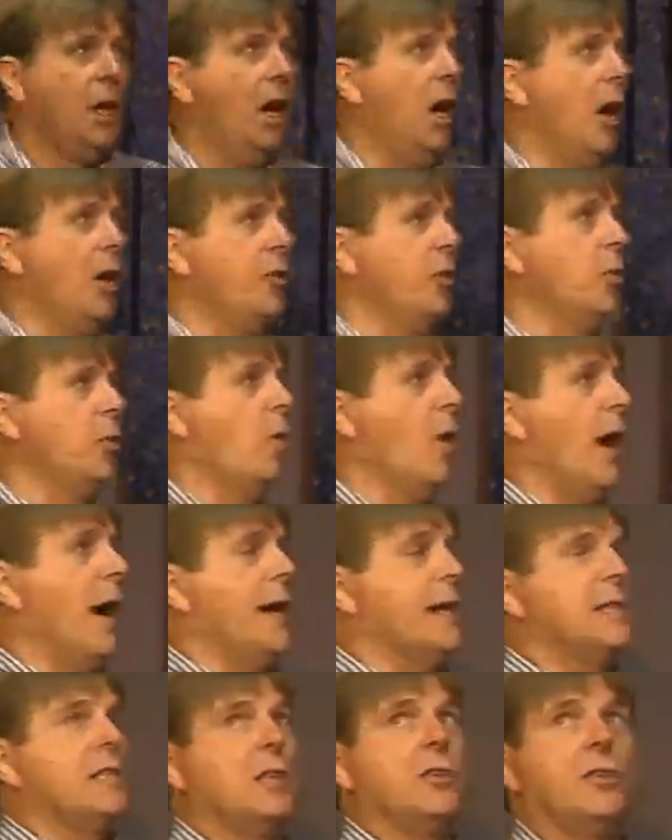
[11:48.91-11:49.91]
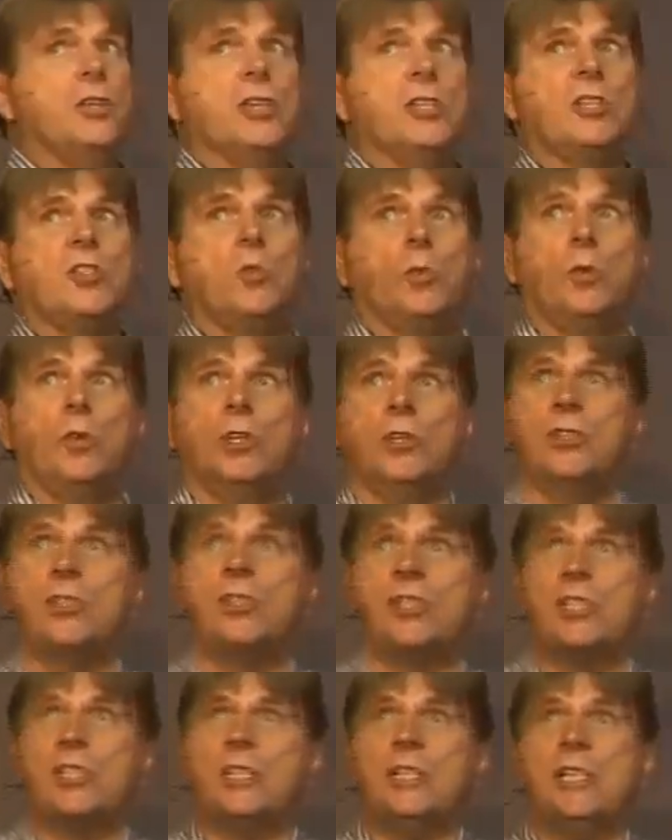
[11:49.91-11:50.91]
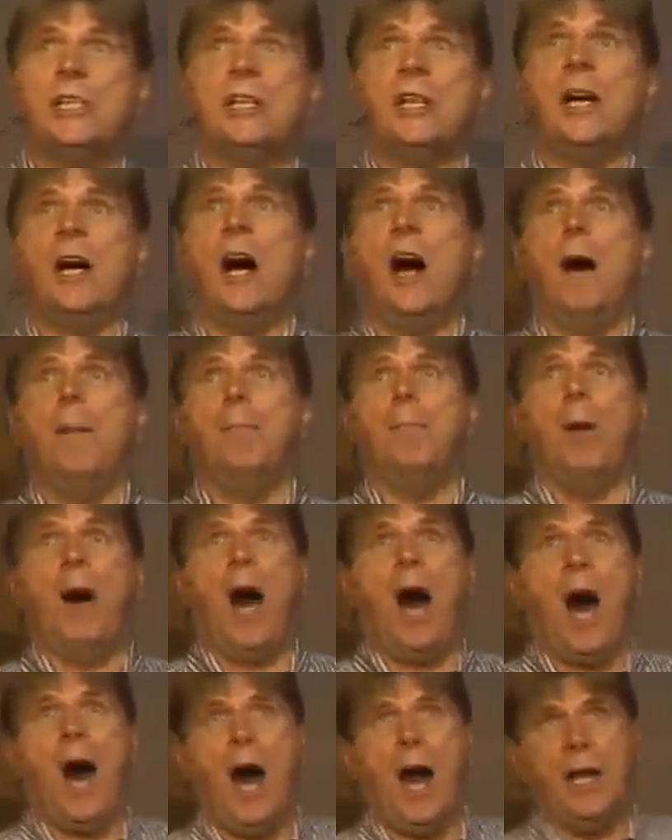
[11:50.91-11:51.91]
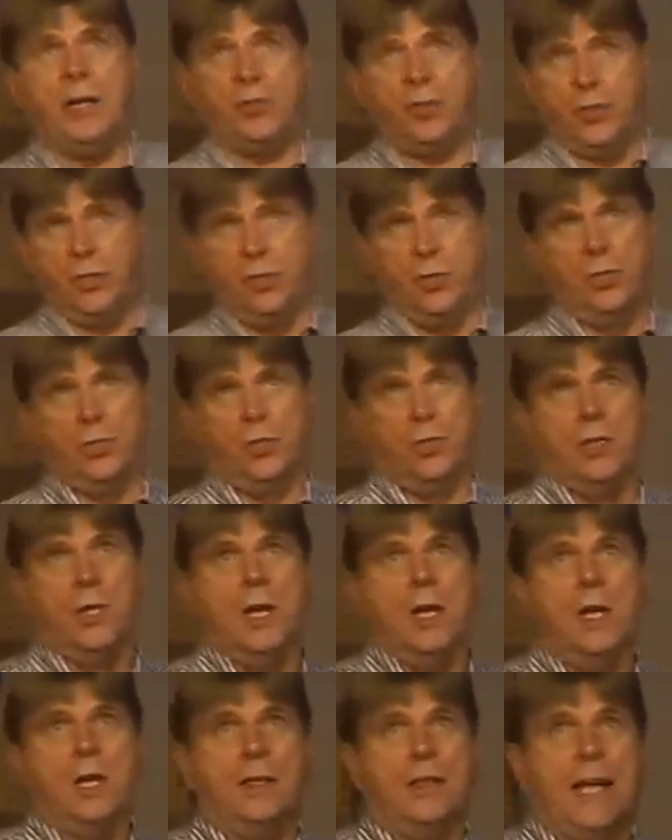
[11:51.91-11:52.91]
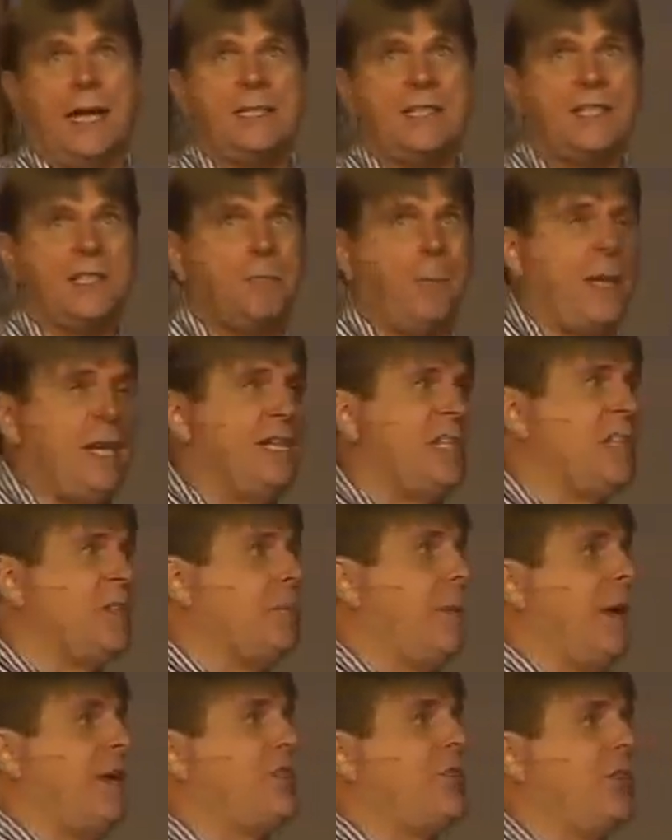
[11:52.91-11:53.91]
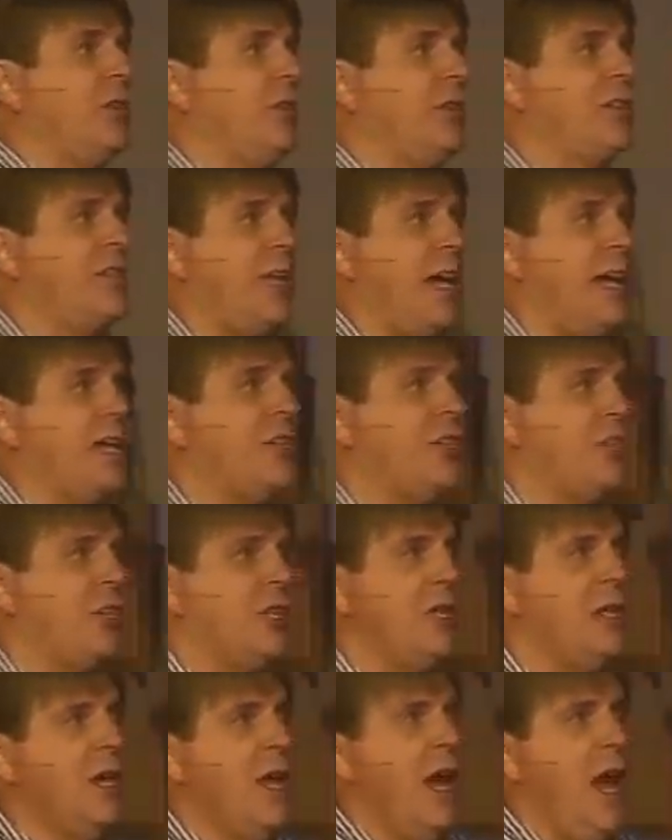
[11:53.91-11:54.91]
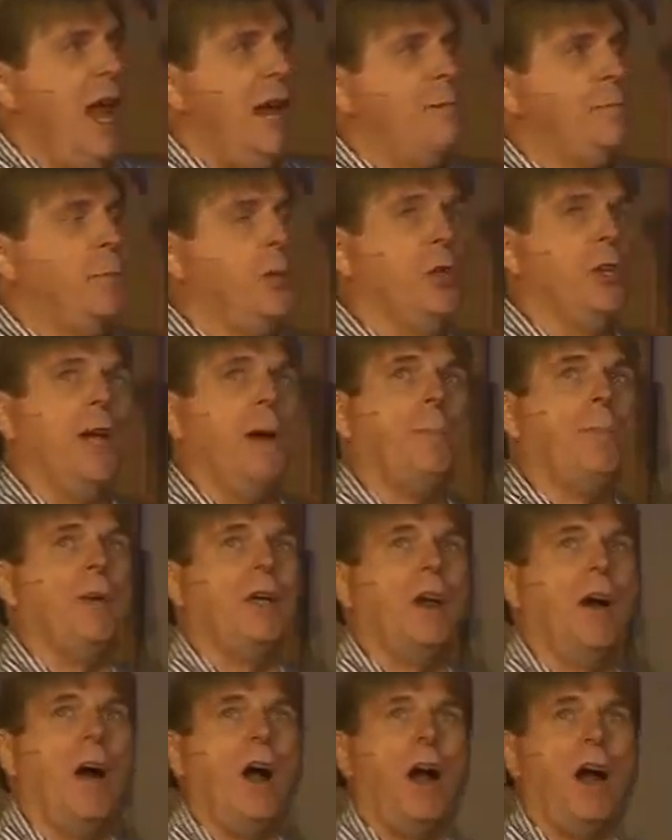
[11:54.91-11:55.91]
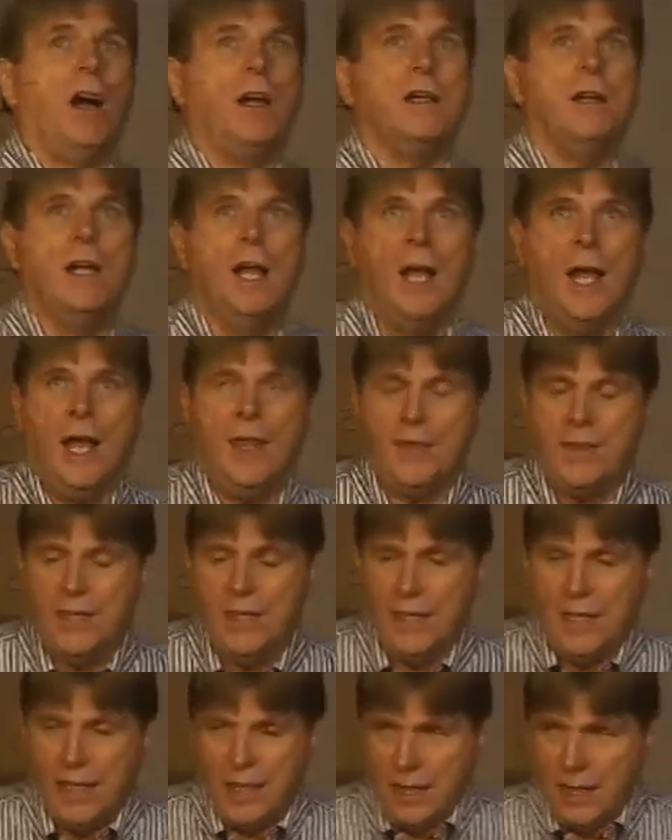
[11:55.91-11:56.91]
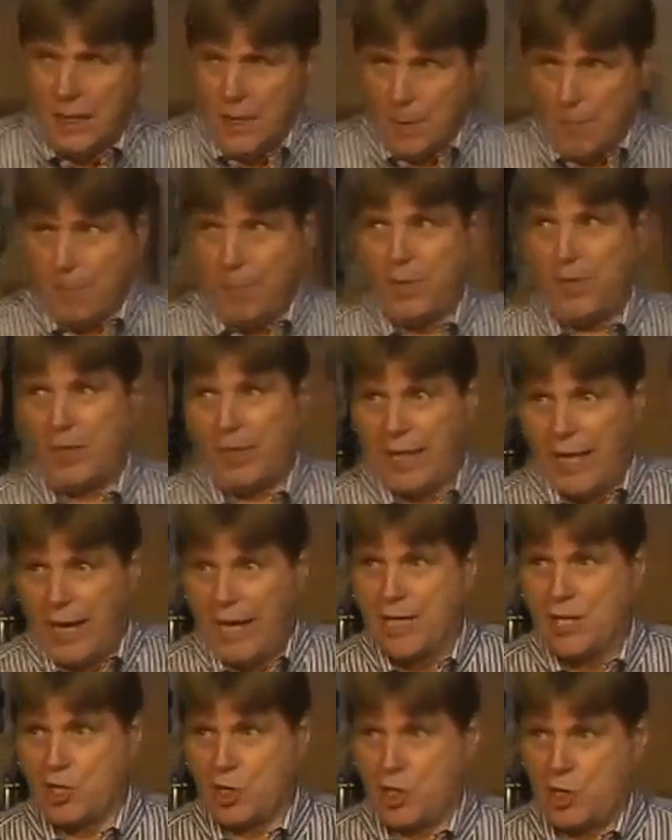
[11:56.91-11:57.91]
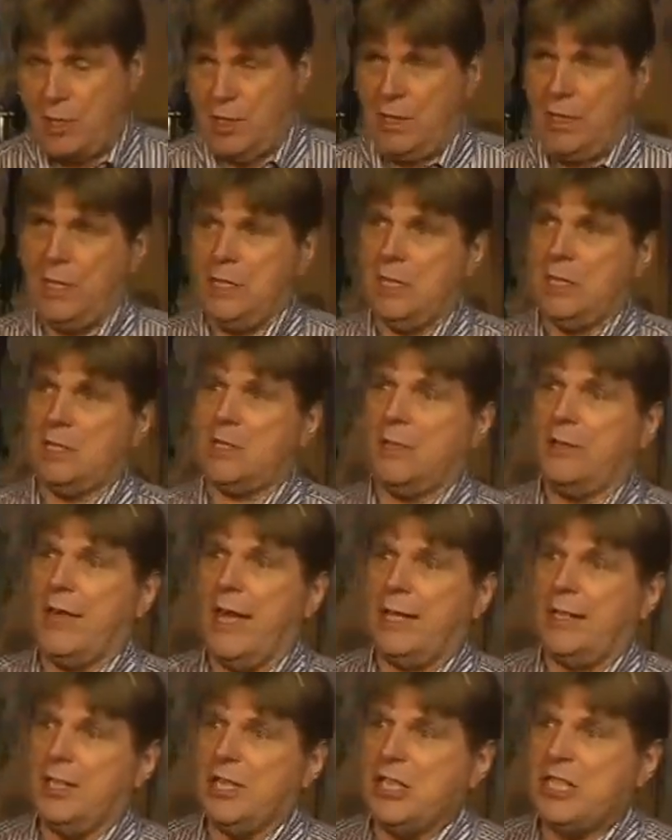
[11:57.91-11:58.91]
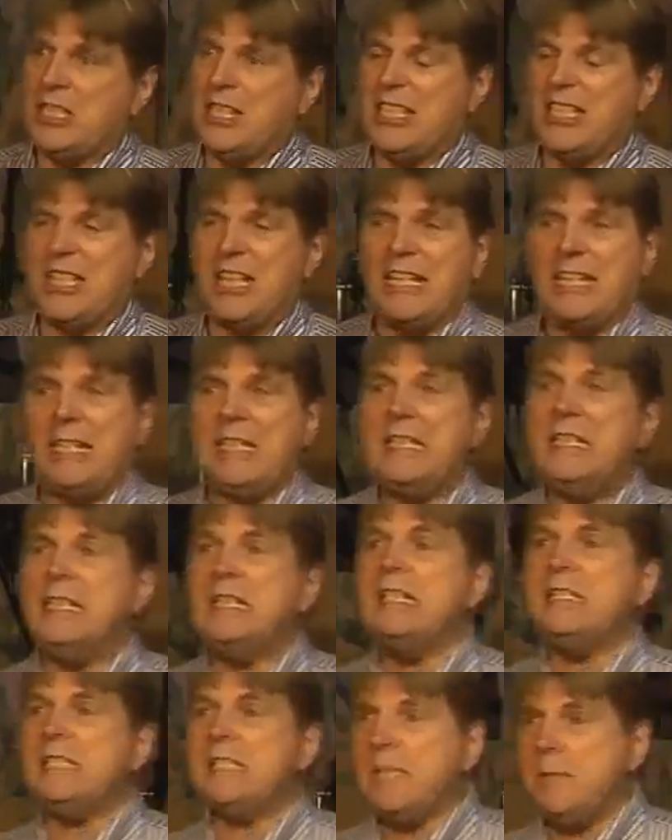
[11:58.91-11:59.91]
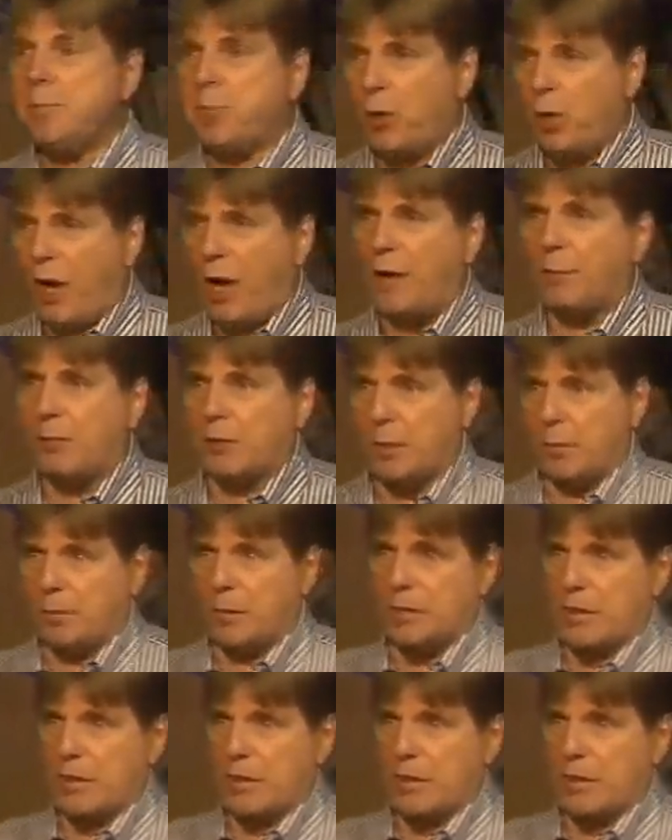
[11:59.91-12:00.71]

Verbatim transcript: Otherwise, this will sneak up on you. That's pay special attention and put up a guard, and the implication is that this is an easy problem